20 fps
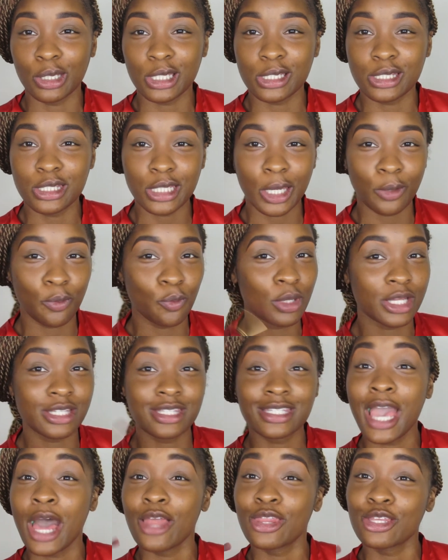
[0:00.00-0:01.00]
Let's
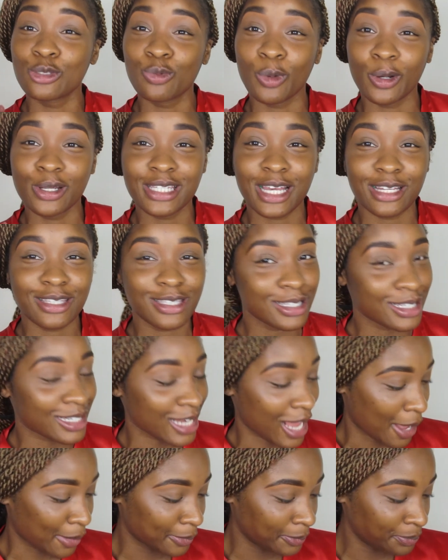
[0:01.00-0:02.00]
see how this works out
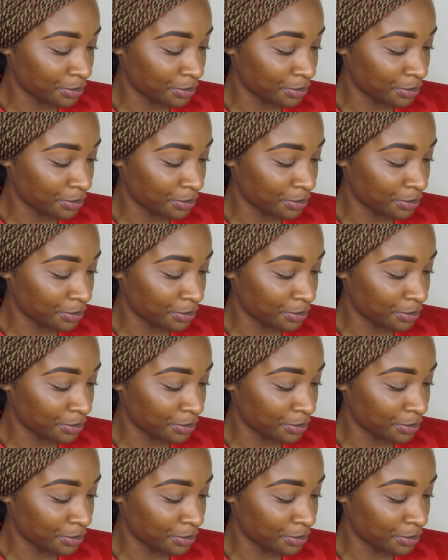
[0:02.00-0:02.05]
today.